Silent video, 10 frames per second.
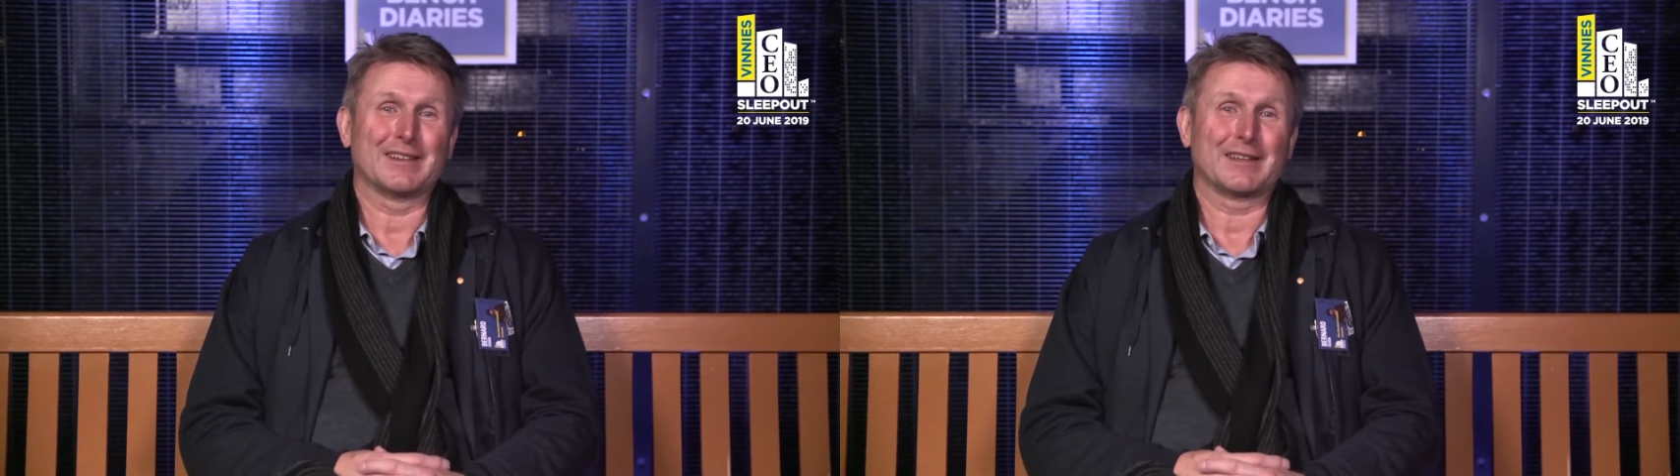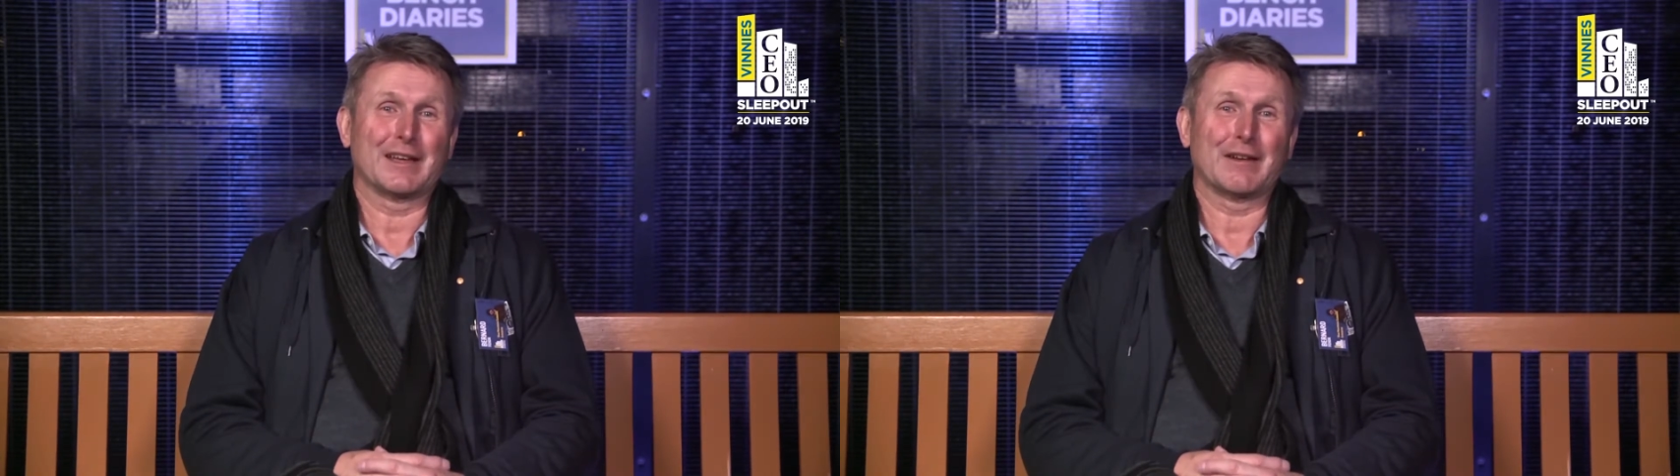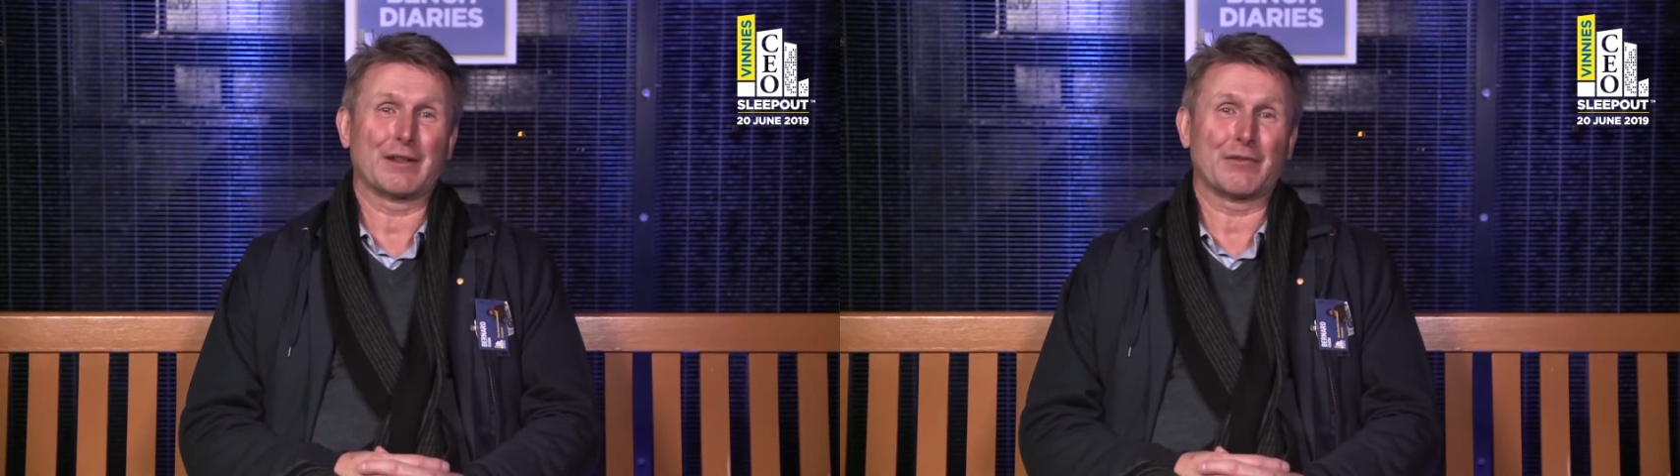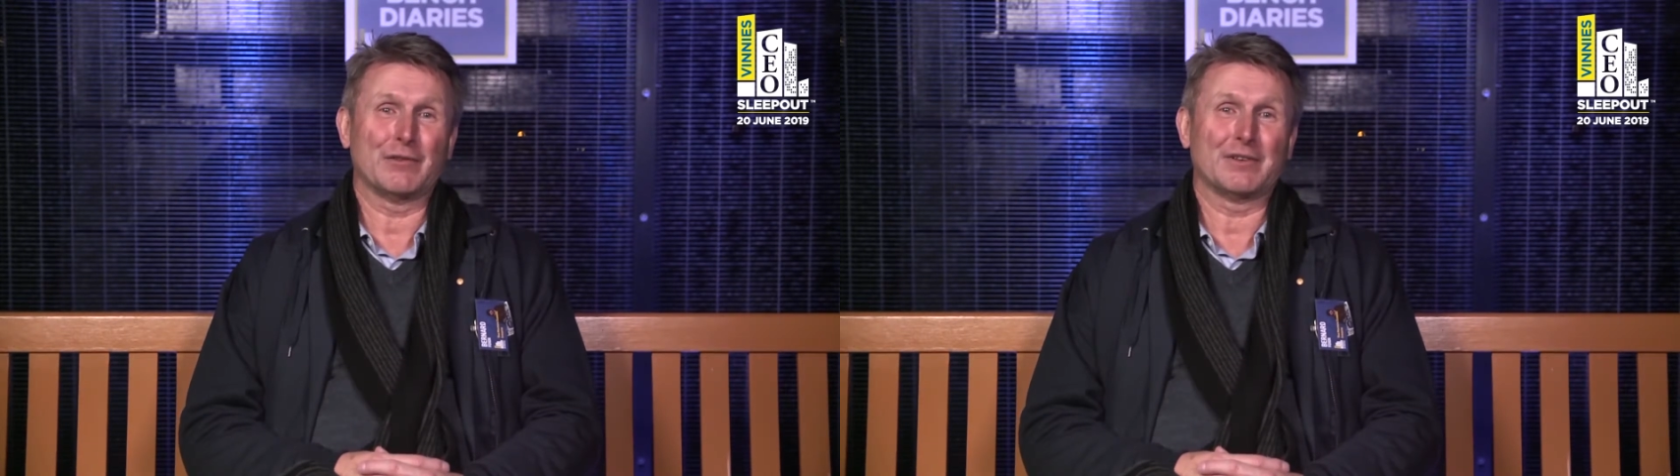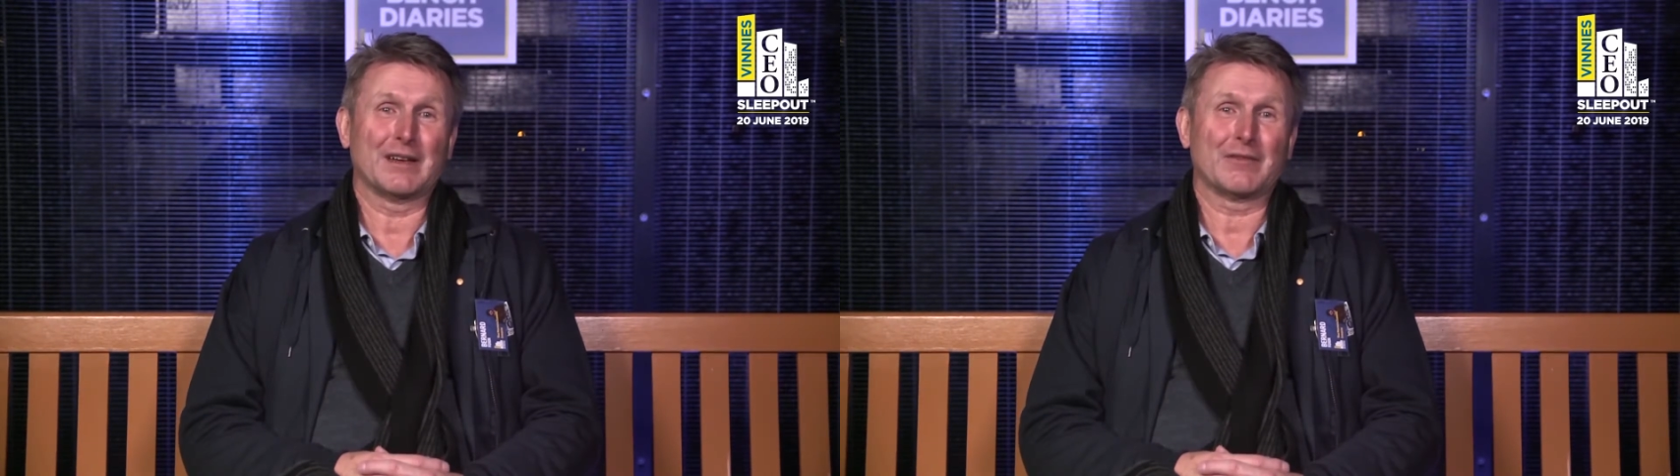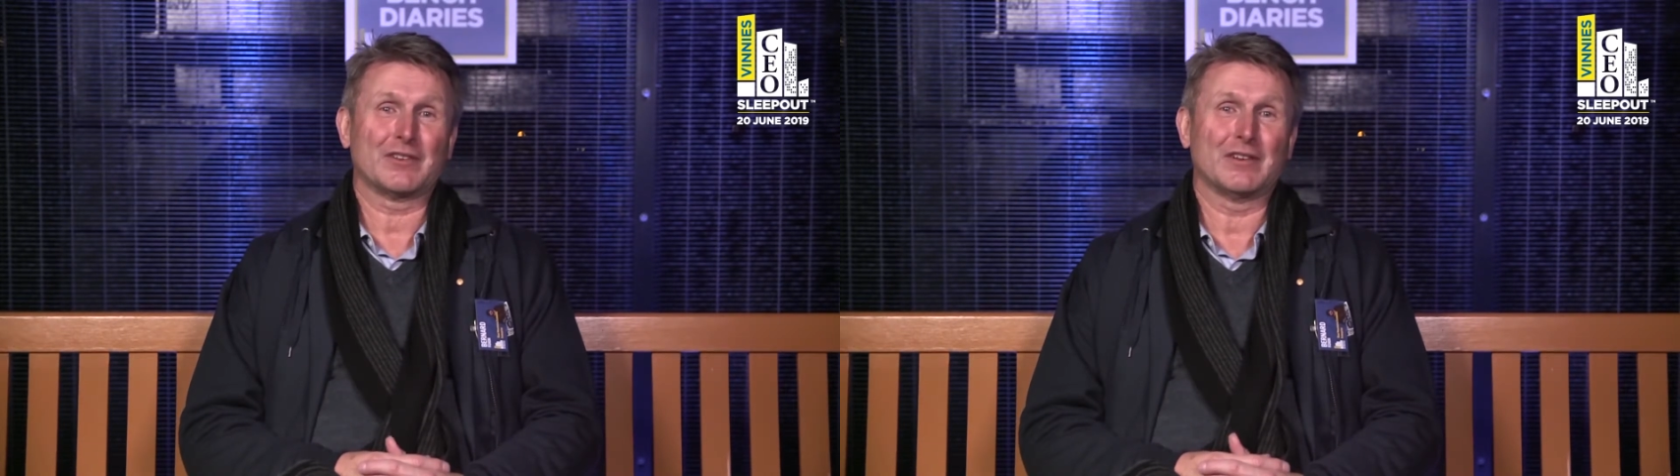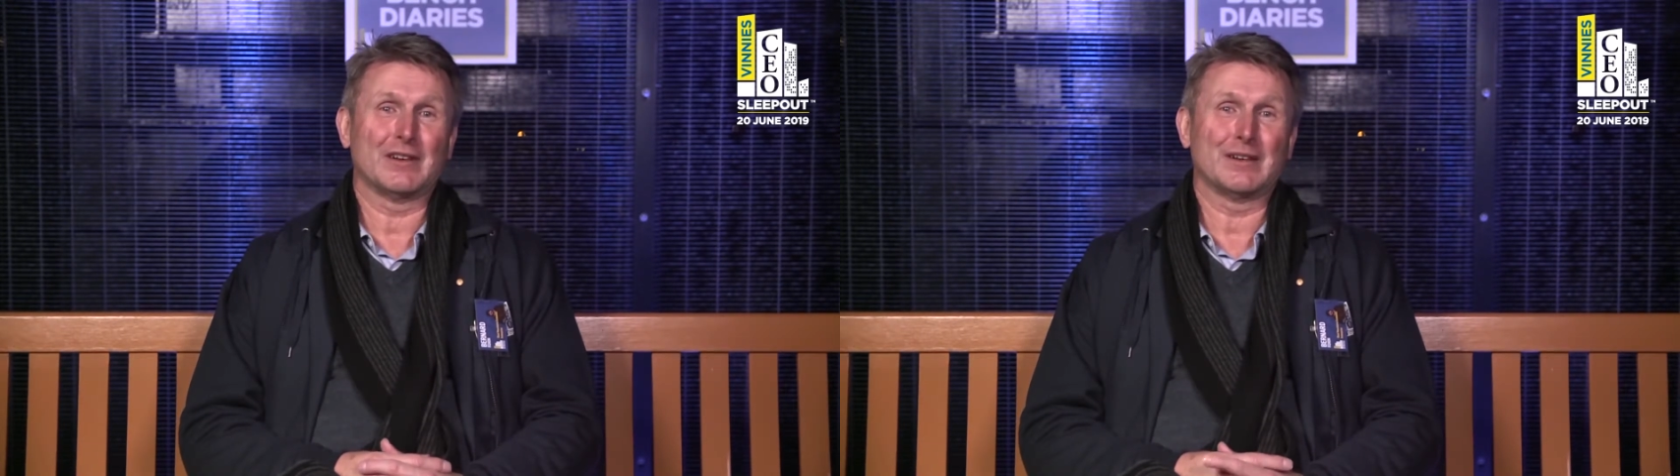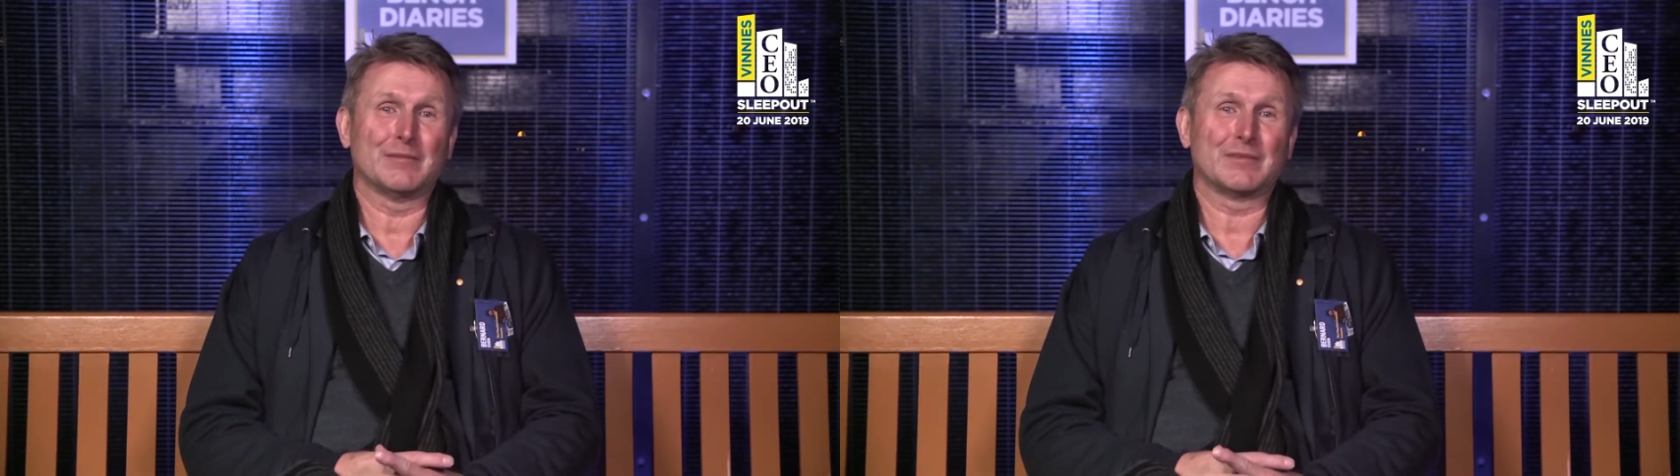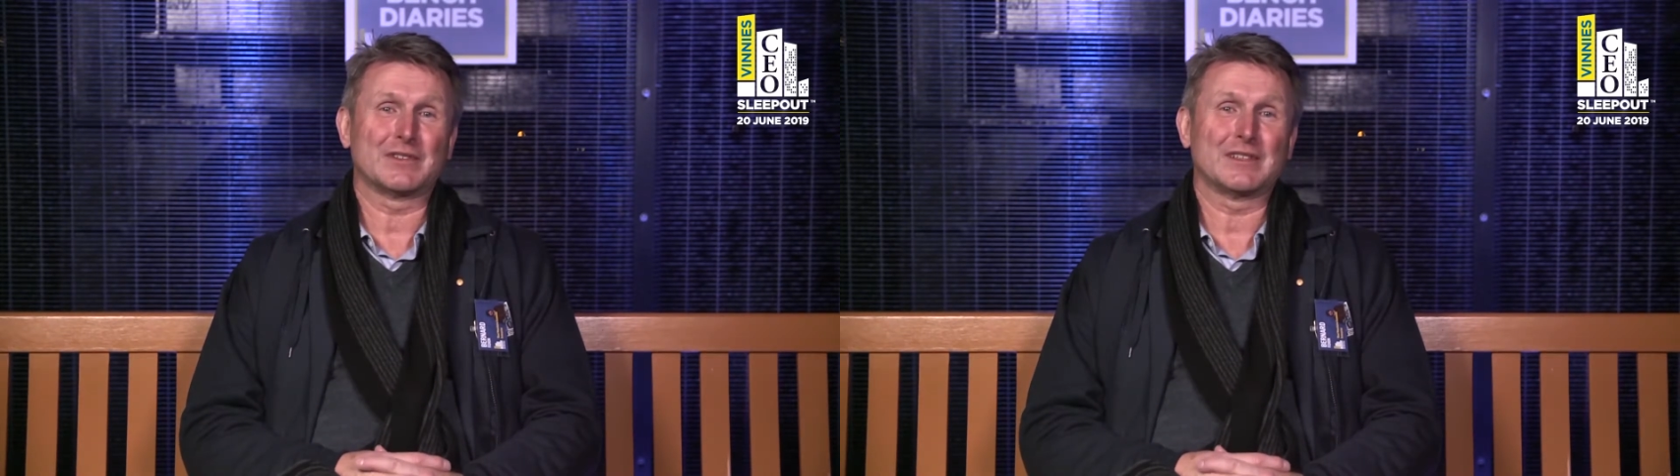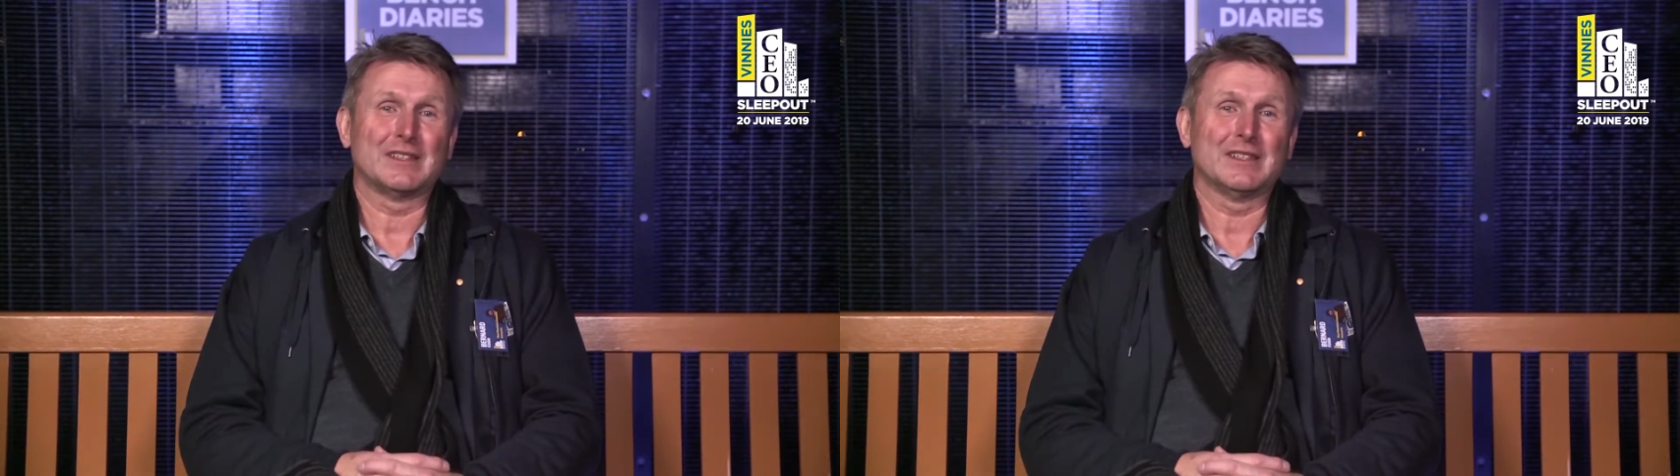going through tough times,